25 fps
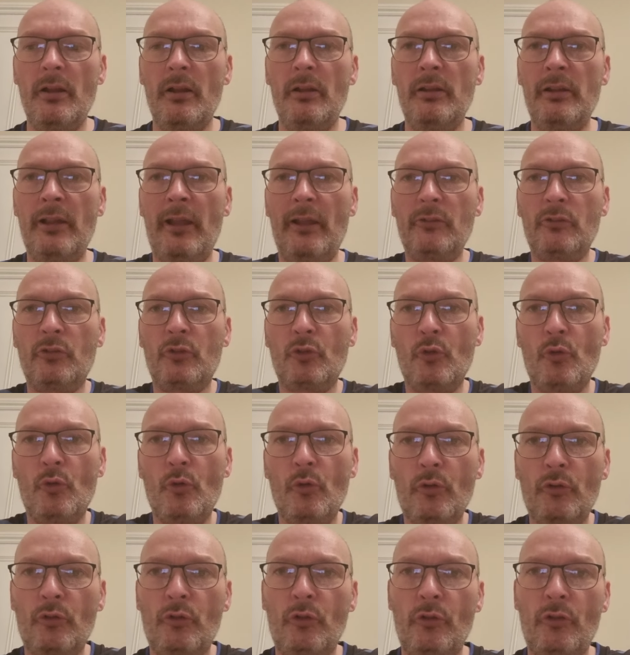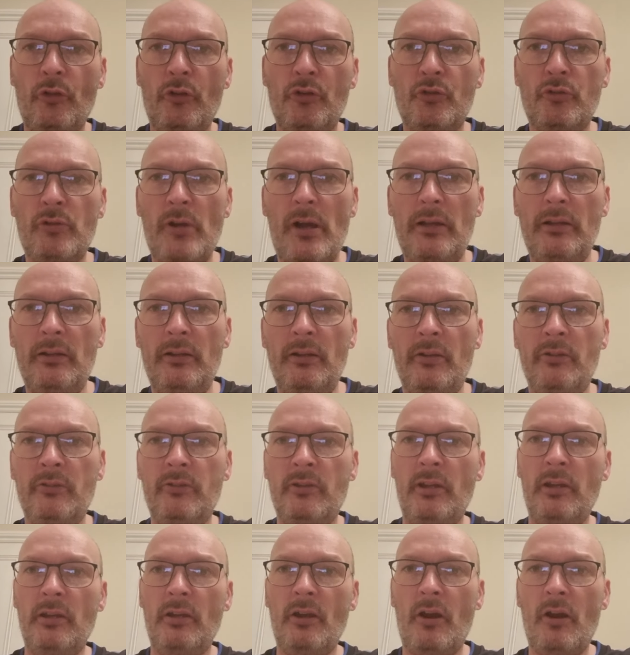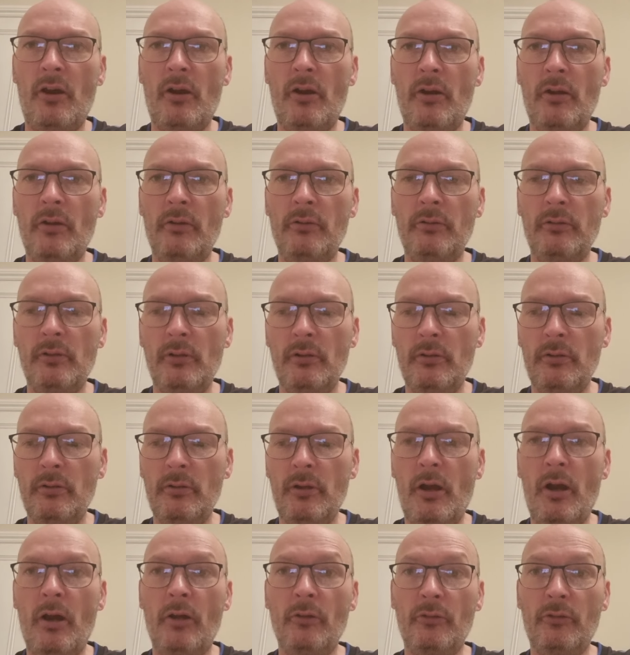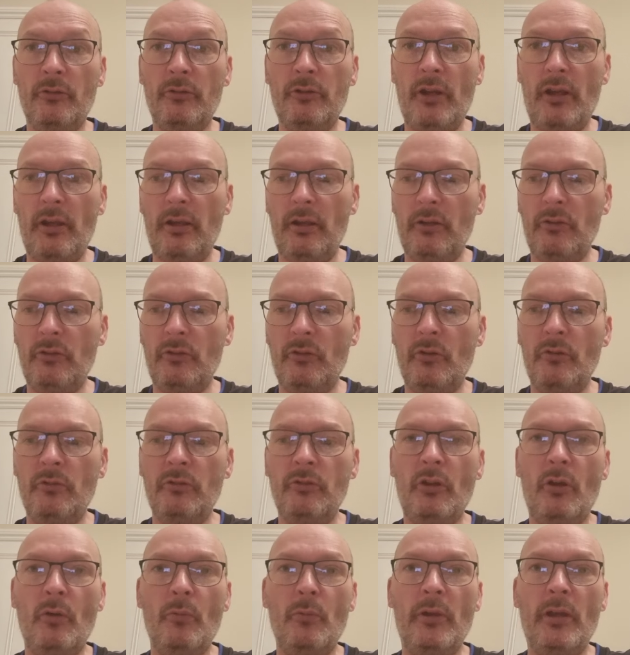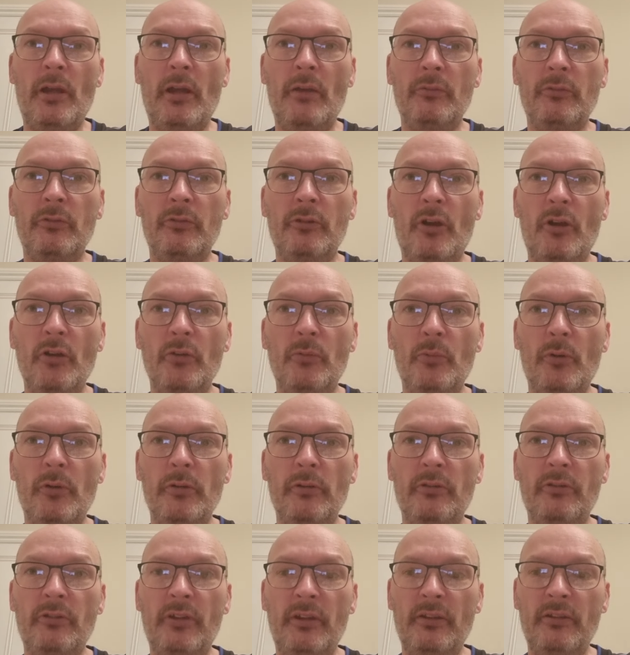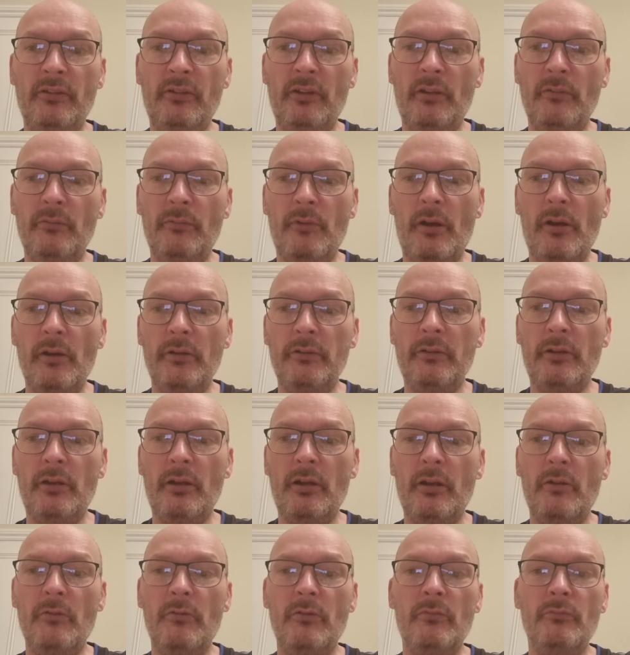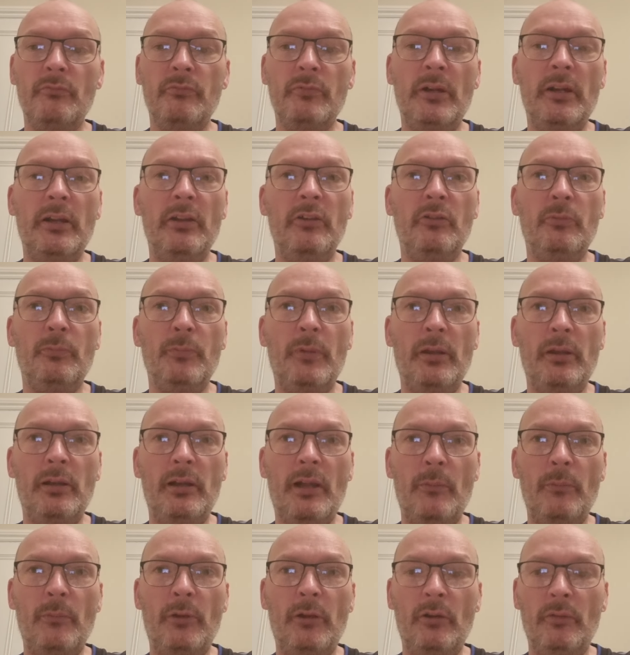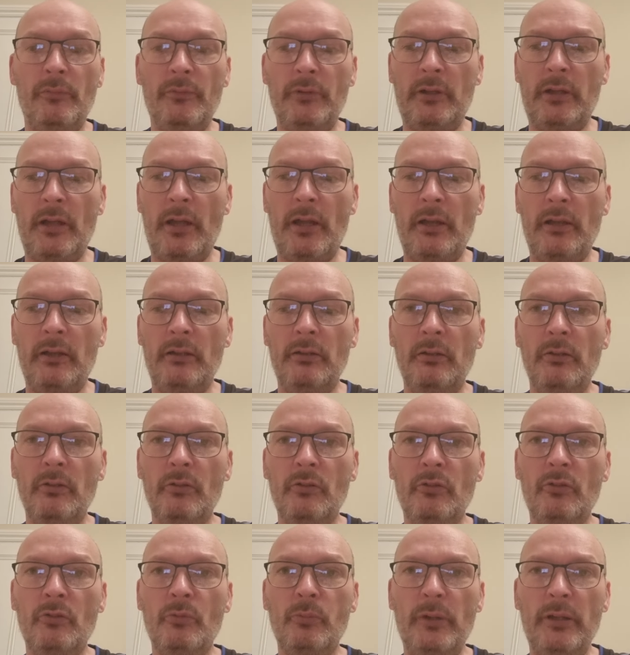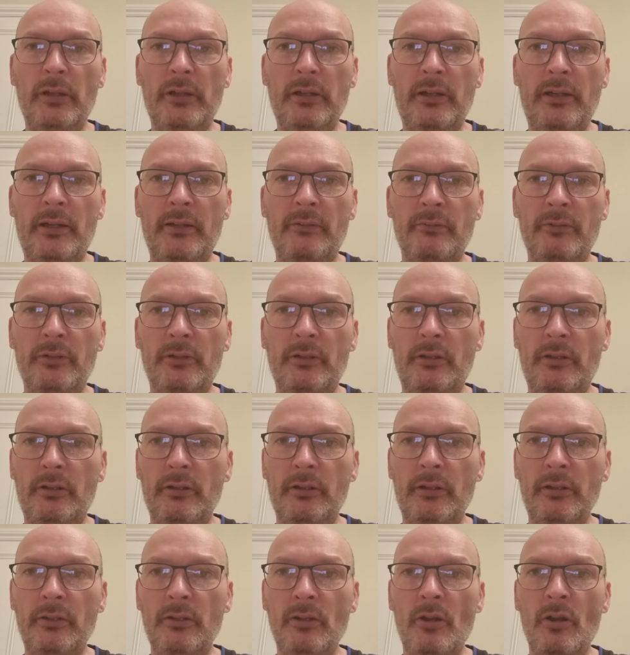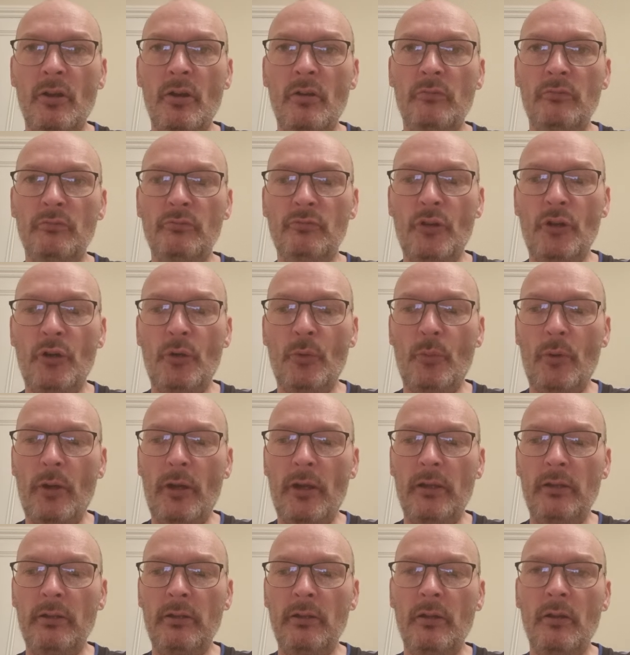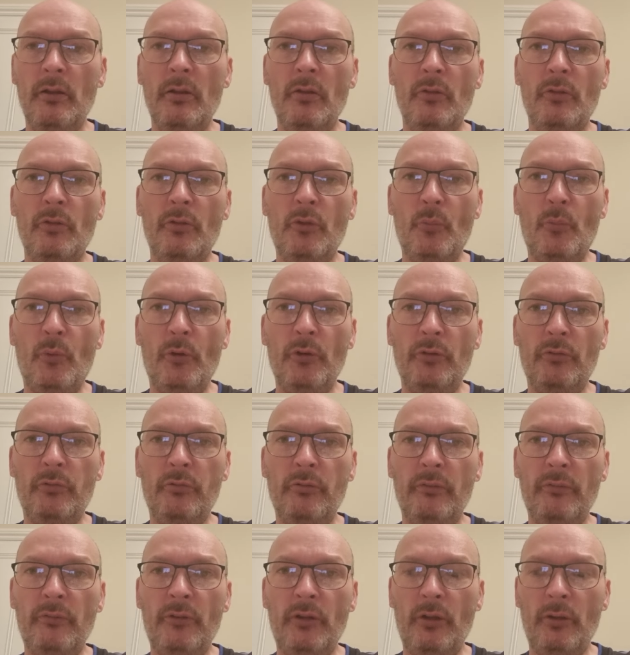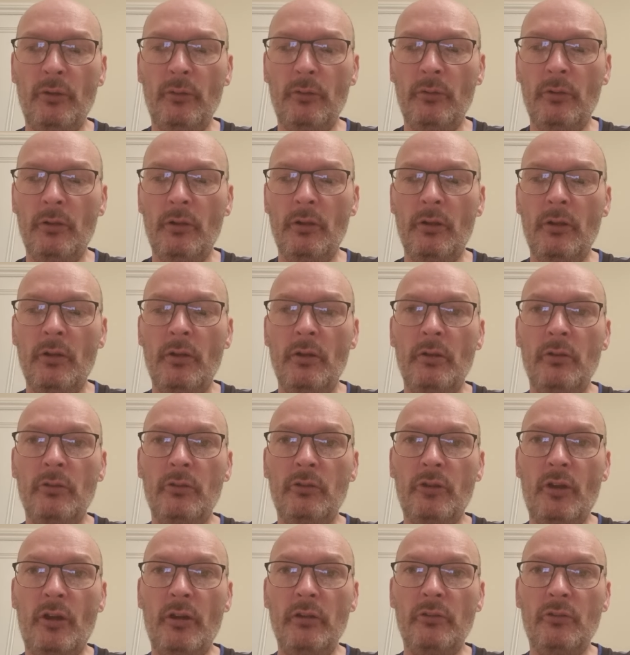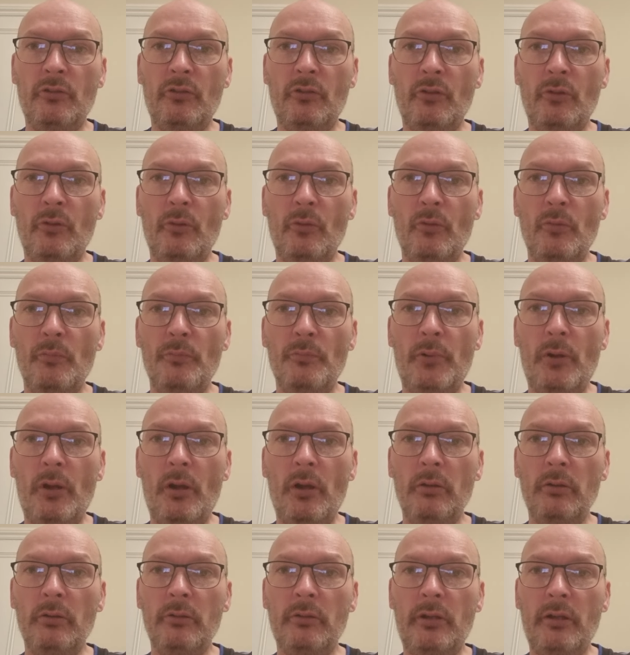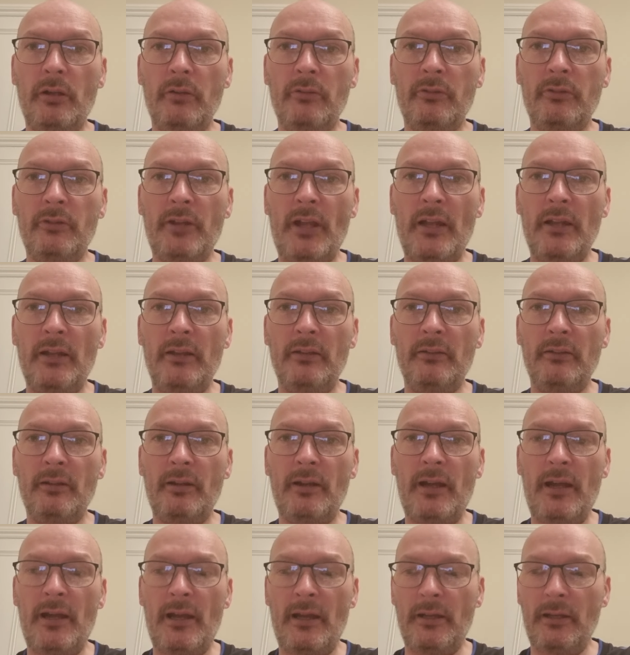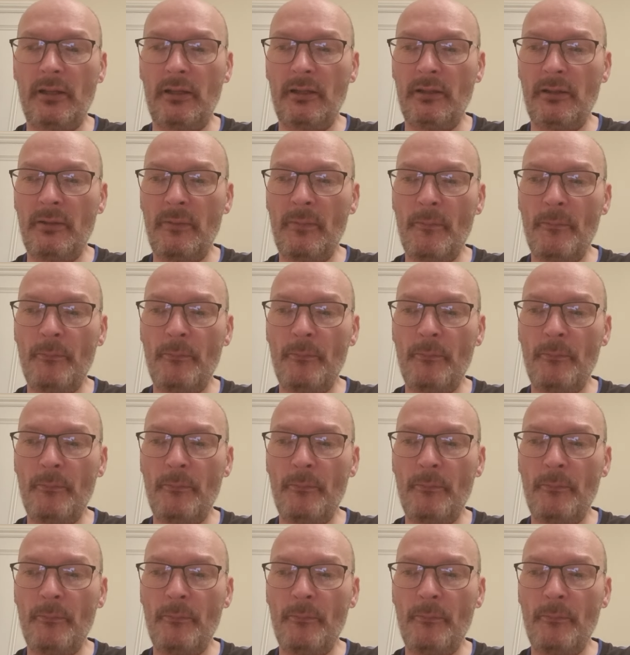let's talk through the track listing on stage. So we have side one, CC Rider, Release Me and Let Me Love Again, Sweet Caroline, Runaway, The Wonder of You. Side two, Polk, Salad, Annie,